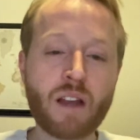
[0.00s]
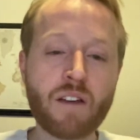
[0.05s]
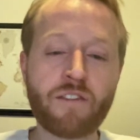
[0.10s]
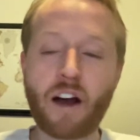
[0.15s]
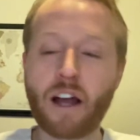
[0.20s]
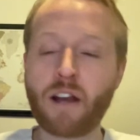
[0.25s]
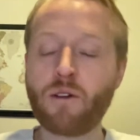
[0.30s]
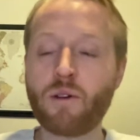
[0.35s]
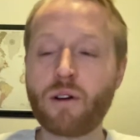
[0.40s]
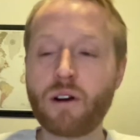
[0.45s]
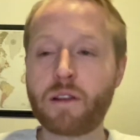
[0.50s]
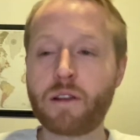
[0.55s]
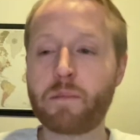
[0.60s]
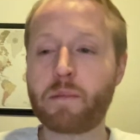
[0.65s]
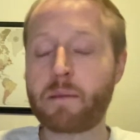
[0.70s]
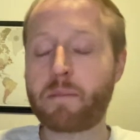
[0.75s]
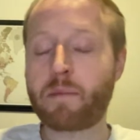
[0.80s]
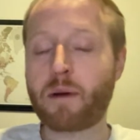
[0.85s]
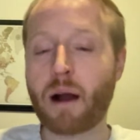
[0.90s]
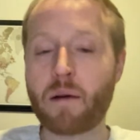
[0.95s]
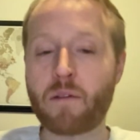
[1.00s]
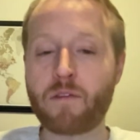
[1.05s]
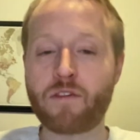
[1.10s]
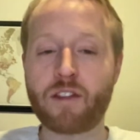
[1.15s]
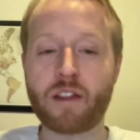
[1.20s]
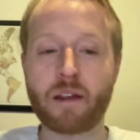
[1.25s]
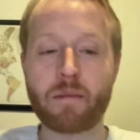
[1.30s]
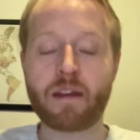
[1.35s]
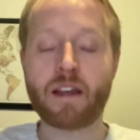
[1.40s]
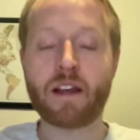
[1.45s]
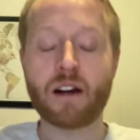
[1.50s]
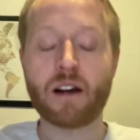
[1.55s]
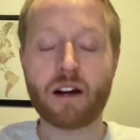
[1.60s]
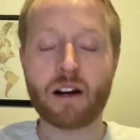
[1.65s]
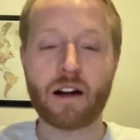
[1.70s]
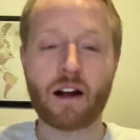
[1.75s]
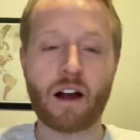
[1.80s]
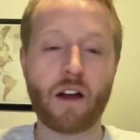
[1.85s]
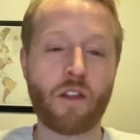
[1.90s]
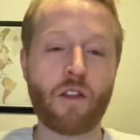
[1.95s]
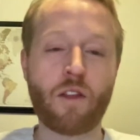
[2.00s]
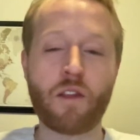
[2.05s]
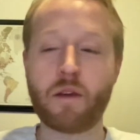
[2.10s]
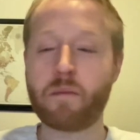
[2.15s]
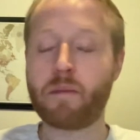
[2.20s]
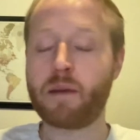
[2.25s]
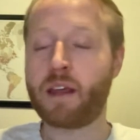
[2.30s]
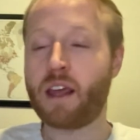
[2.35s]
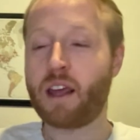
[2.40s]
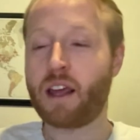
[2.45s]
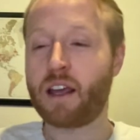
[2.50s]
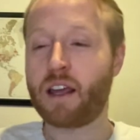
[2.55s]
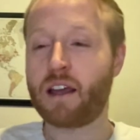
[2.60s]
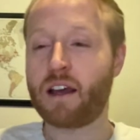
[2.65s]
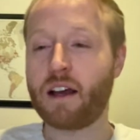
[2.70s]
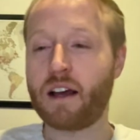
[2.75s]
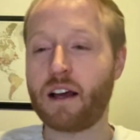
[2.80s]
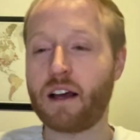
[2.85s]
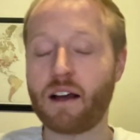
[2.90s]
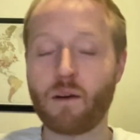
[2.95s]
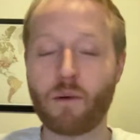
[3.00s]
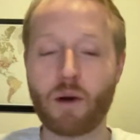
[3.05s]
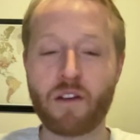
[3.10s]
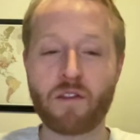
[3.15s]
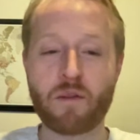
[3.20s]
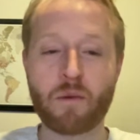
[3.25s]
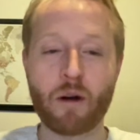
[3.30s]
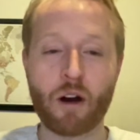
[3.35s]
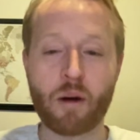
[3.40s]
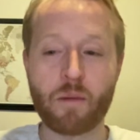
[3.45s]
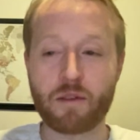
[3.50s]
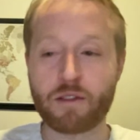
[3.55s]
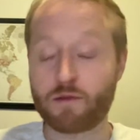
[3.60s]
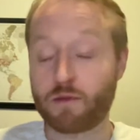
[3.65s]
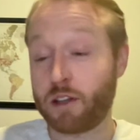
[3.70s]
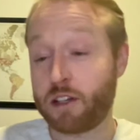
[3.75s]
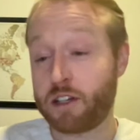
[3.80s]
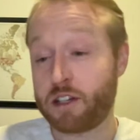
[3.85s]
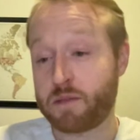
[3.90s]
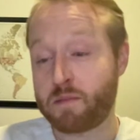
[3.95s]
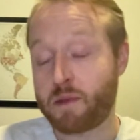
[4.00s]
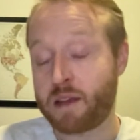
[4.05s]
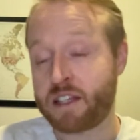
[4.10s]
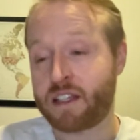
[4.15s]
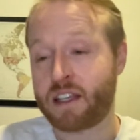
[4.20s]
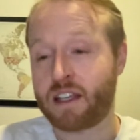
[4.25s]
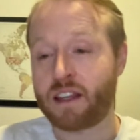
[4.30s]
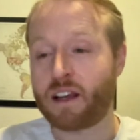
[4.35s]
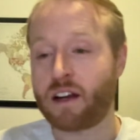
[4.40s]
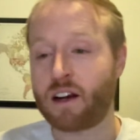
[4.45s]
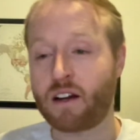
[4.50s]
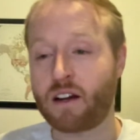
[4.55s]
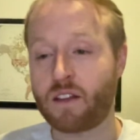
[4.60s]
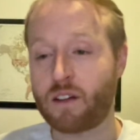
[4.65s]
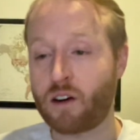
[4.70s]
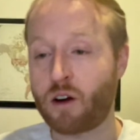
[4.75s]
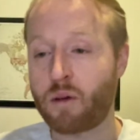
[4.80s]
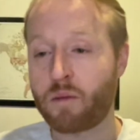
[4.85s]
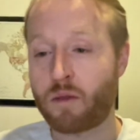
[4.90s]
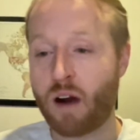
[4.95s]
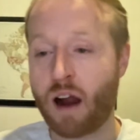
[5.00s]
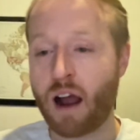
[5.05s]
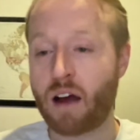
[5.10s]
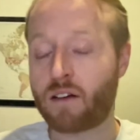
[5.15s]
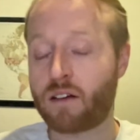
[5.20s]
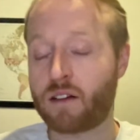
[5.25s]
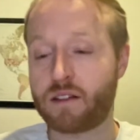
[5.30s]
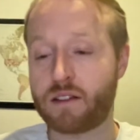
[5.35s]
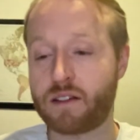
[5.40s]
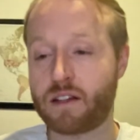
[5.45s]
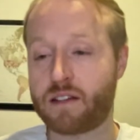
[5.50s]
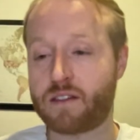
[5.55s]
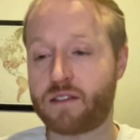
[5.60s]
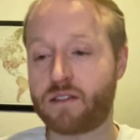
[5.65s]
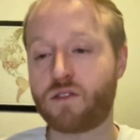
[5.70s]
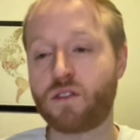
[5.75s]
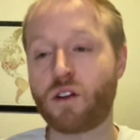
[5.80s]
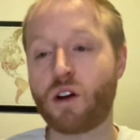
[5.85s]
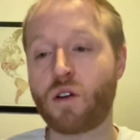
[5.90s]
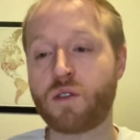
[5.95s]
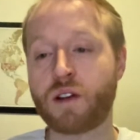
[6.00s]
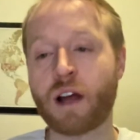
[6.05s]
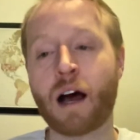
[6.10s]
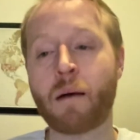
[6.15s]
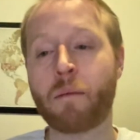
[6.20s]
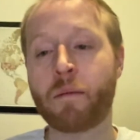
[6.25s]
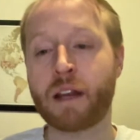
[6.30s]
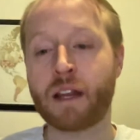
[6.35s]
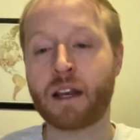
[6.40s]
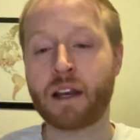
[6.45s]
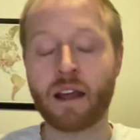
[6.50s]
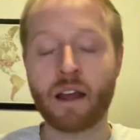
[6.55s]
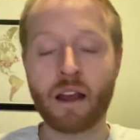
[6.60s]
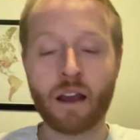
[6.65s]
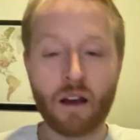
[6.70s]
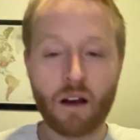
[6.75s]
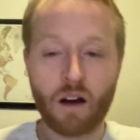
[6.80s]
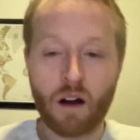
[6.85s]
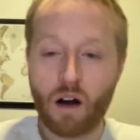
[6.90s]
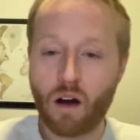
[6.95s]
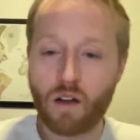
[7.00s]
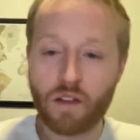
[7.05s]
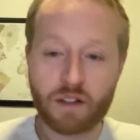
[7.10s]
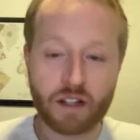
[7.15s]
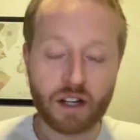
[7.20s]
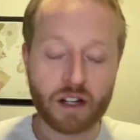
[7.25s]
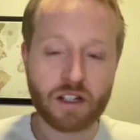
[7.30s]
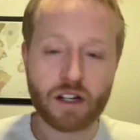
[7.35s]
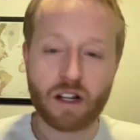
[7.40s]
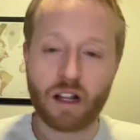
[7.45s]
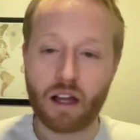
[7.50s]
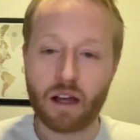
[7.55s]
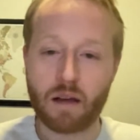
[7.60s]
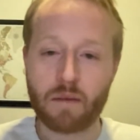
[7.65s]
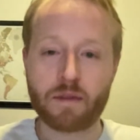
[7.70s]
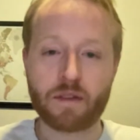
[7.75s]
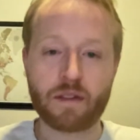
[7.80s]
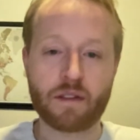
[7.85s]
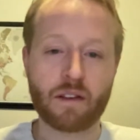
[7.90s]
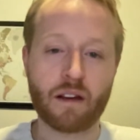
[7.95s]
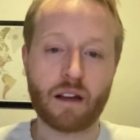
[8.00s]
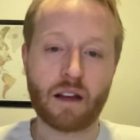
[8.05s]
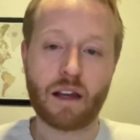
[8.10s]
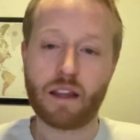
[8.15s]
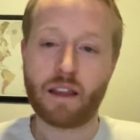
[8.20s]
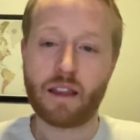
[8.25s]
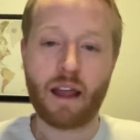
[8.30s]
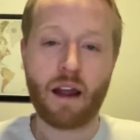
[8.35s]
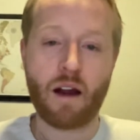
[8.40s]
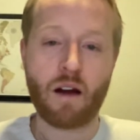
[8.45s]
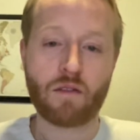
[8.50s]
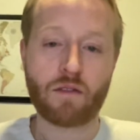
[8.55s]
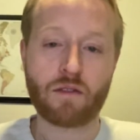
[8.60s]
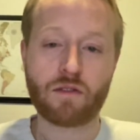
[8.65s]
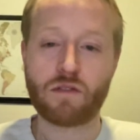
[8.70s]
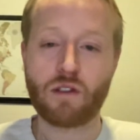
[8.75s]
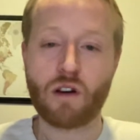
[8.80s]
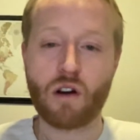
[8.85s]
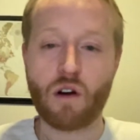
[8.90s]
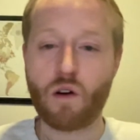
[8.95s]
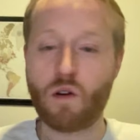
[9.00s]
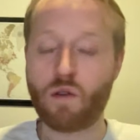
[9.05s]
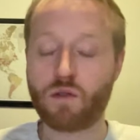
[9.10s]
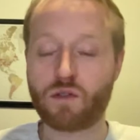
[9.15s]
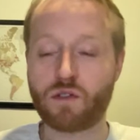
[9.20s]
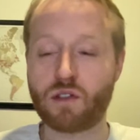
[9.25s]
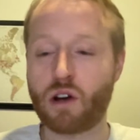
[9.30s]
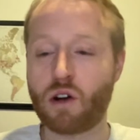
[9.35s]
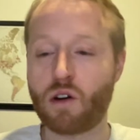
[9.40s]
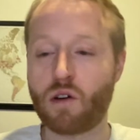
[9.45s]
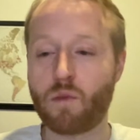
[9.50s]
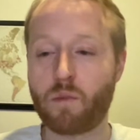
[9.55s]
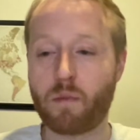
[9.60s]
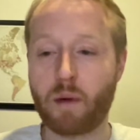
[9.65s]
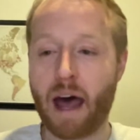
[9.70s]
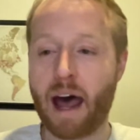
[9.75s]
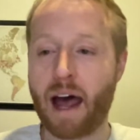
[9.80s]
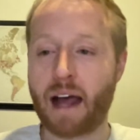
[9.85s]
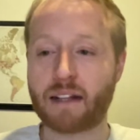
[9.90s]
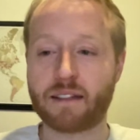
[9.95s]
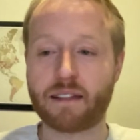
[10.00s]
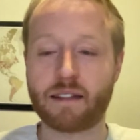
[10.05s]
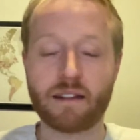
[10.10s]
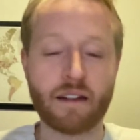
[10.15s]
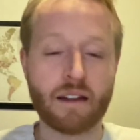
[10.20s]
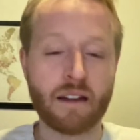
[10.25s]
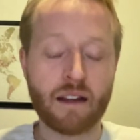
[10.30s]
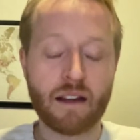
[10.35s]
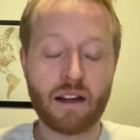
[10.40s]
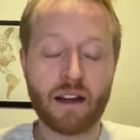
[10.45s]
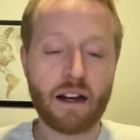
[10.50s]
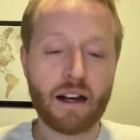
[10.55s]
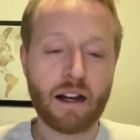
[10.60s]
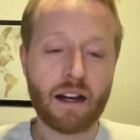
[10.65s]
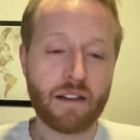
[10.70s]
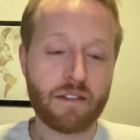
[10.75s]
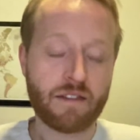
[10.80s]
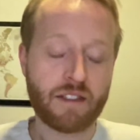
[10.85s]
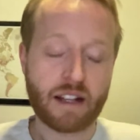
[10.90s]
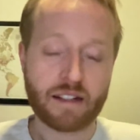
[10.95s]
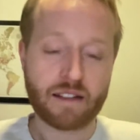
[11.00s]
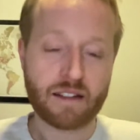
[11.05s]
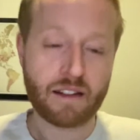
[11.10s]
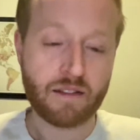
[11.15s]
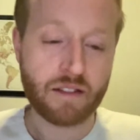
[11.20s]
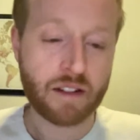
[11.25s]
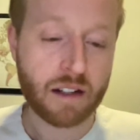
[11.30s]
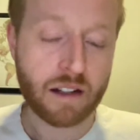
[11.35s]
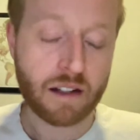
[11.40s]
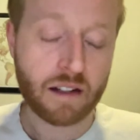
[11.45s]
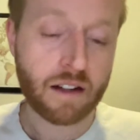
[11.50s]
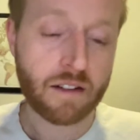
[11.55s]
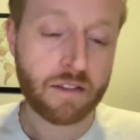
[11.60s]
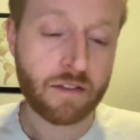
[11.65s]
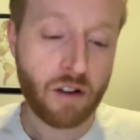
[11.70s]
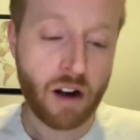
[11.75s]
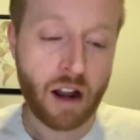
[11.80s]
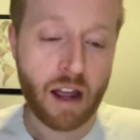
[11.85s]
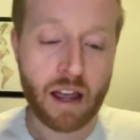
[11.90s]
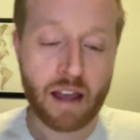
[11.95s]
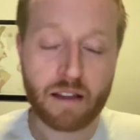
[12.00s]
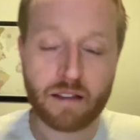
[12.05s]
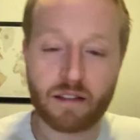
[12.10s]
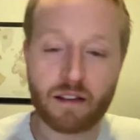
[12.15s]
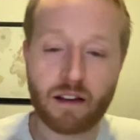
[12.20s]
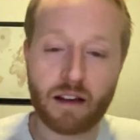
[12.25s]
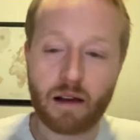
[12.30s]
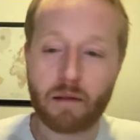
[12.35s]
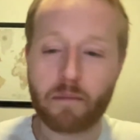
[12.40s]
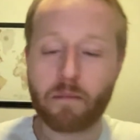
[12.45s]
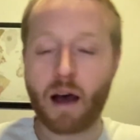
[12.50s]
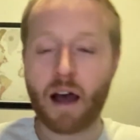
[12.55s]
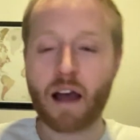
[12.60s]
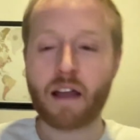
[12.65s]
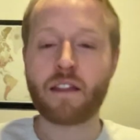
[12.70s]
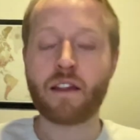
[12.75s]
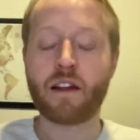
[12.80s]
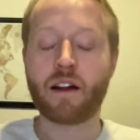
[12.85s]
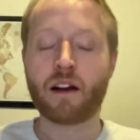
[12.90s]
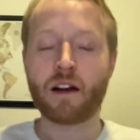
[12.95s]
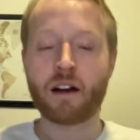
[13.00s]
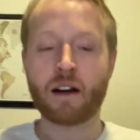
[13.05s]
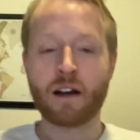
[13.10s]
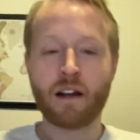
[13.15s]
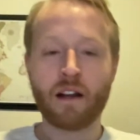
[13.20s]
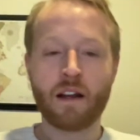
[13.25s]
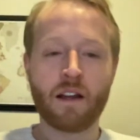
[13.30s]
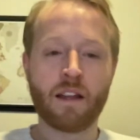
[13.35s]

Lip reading: Feyenoord, the big problem for them here, other than being away from home, is really just missing their home crowd, because it is so dominant. All the Dutch clubs, they are so backed, if that's even a phrase, by their